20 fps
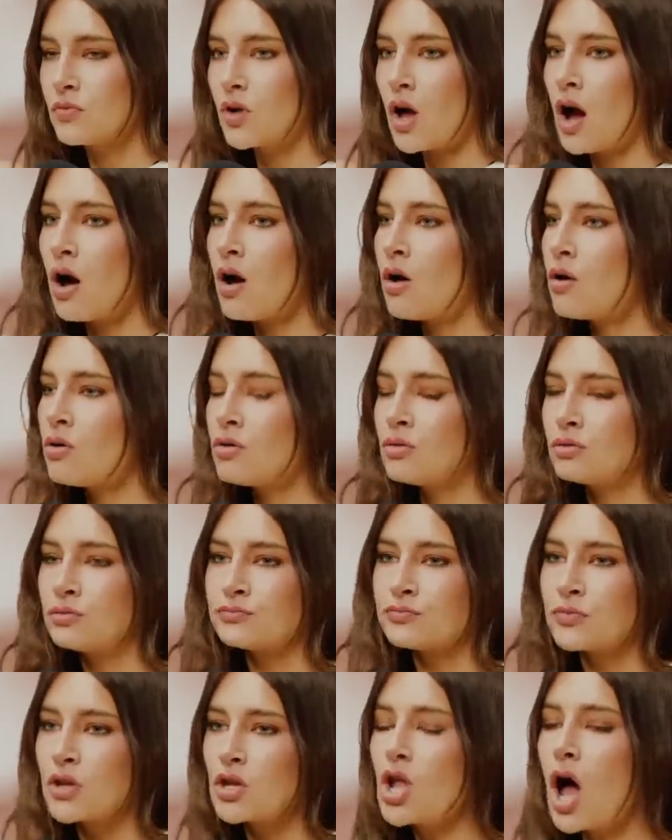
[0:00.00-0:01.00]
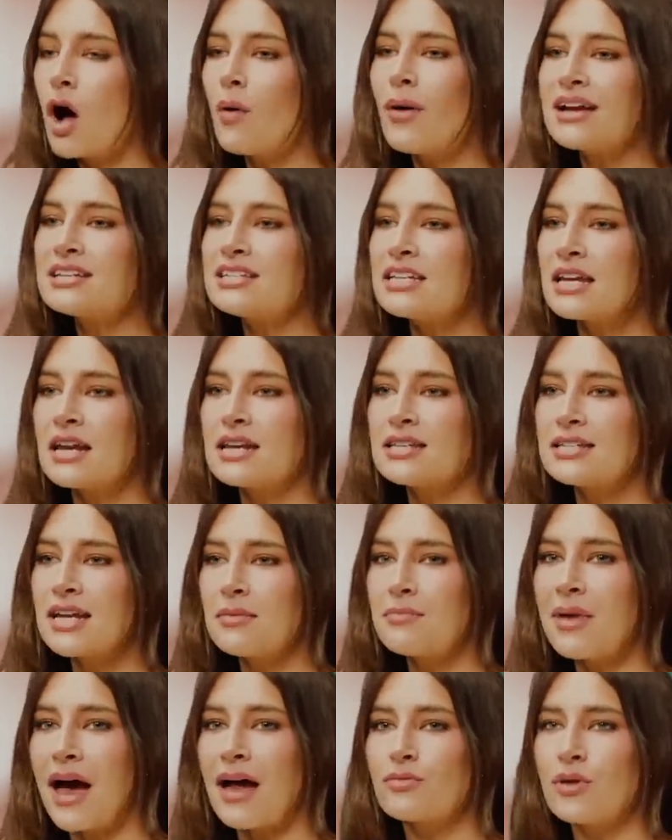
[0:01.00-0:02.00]
No, no, I didn't
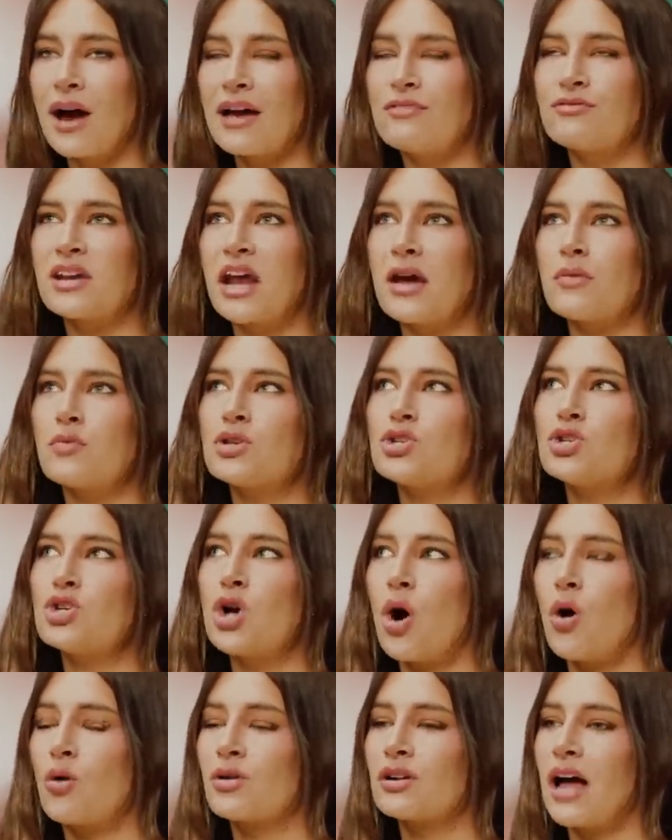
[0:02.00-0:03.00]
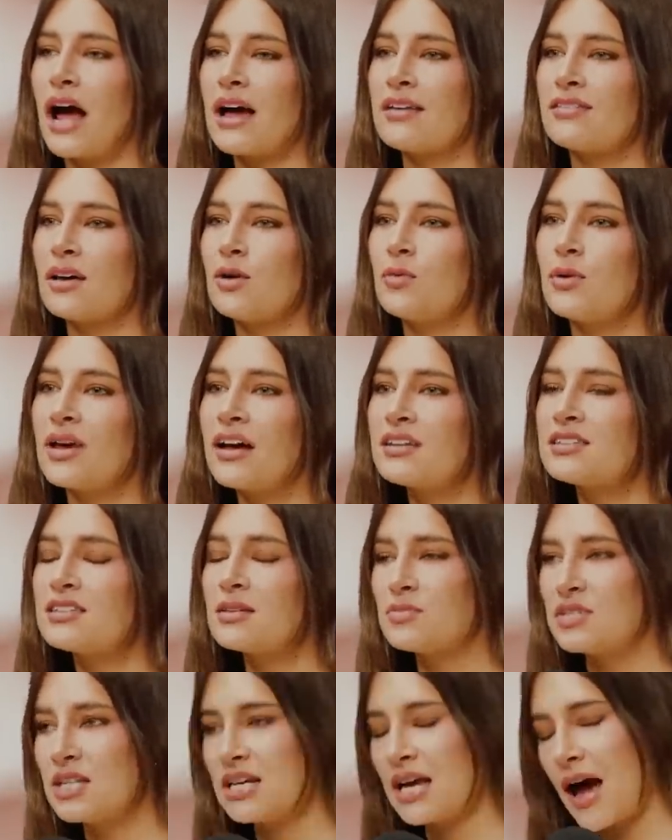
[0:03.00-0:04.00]
date Matt Rife, and I would totally. I think we had
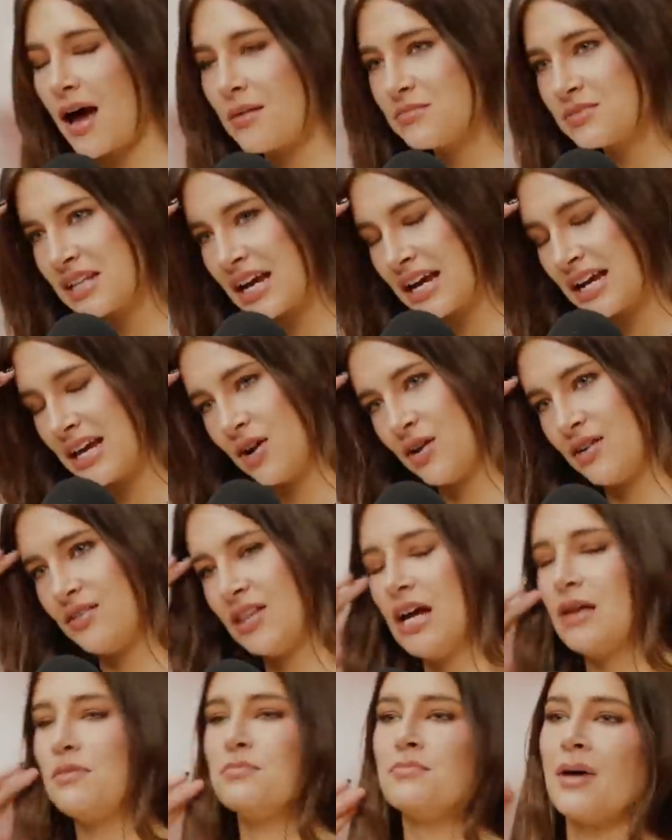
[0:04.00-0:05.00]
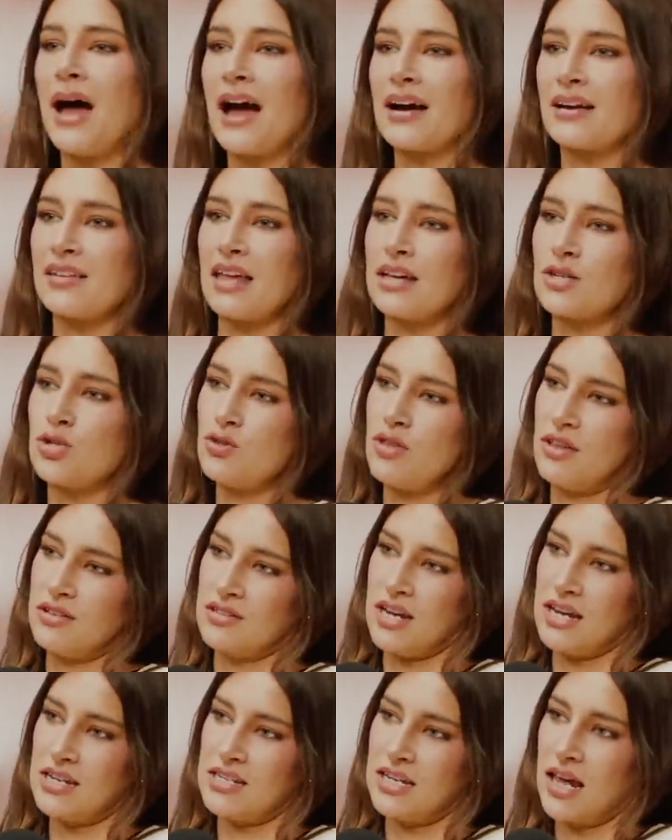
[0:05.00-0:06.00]
some DMs like here and then back in like
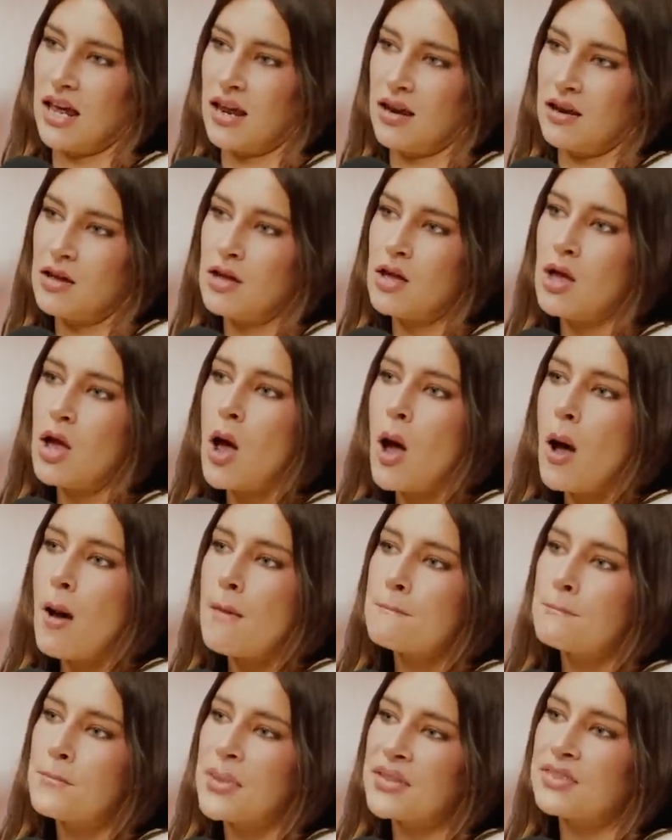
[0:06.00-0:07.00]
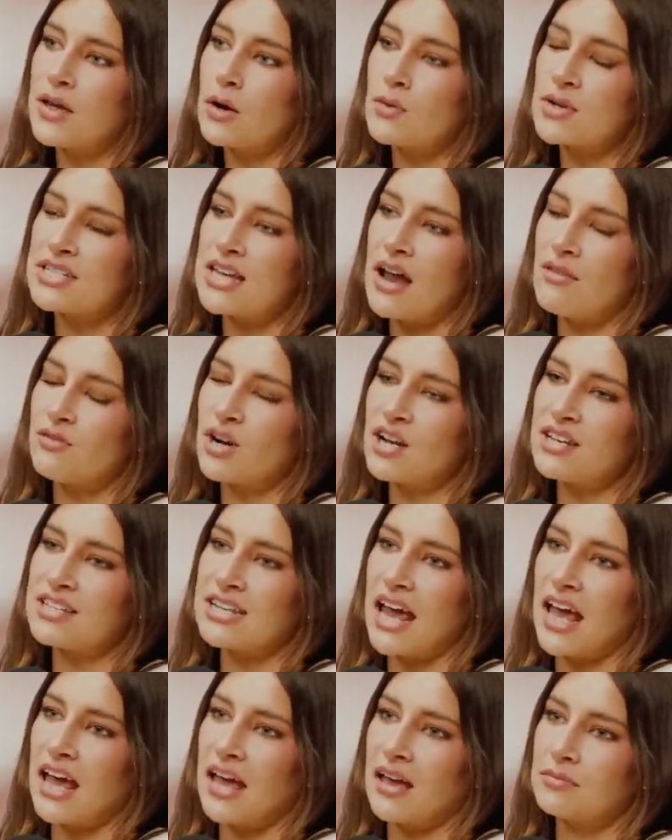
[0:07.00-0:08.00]
2018. You need to, but there was never a
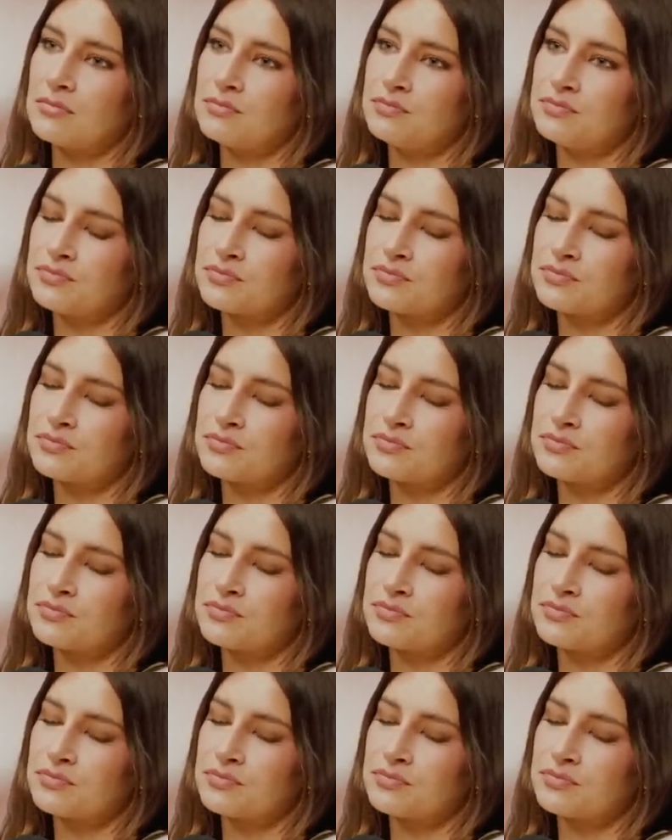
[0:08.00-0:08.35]
date.